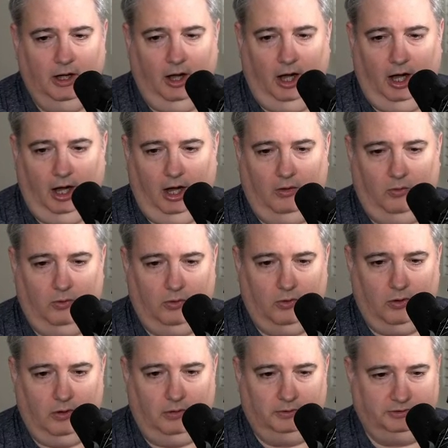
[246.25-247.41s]

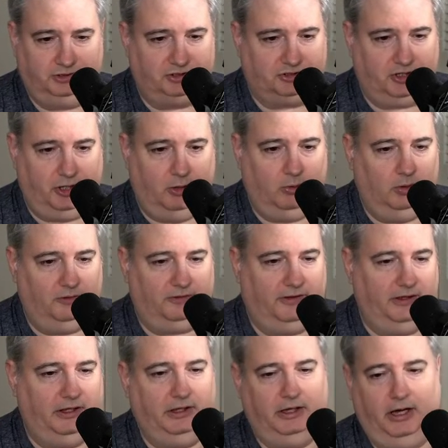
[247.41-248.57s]
or just go with
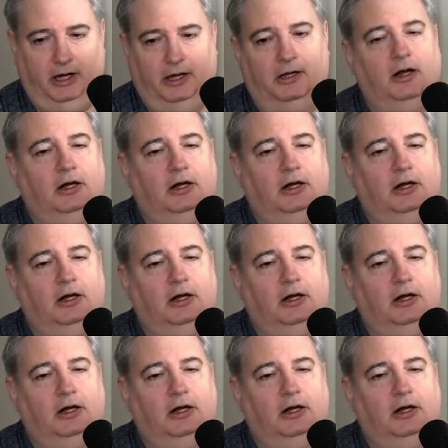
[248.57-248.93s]
the